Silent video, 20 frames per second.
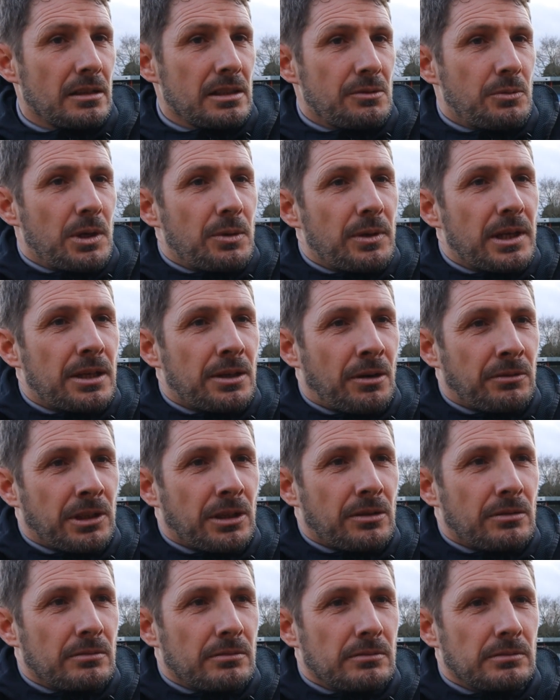We can only
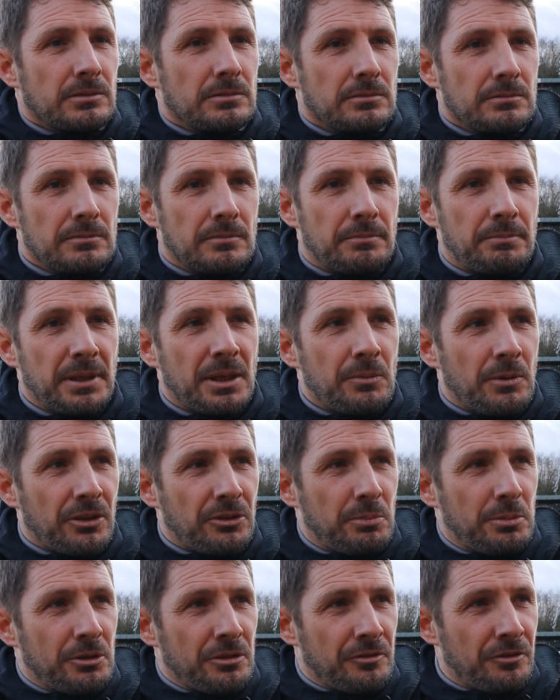beat
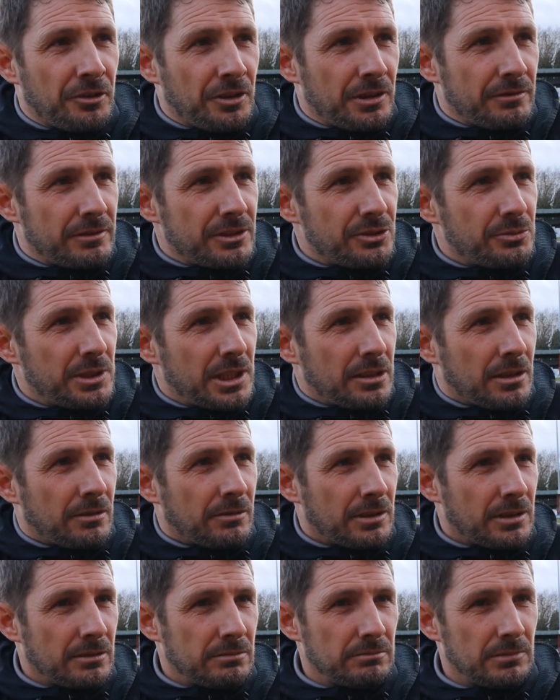what's put in front of us. We can
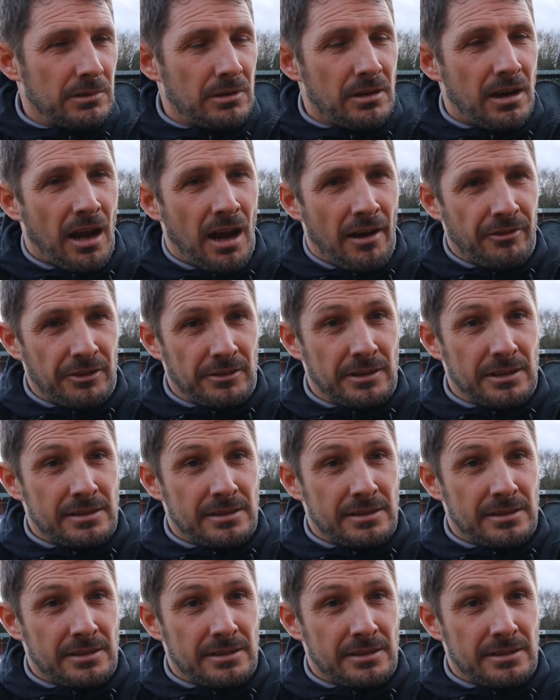only look after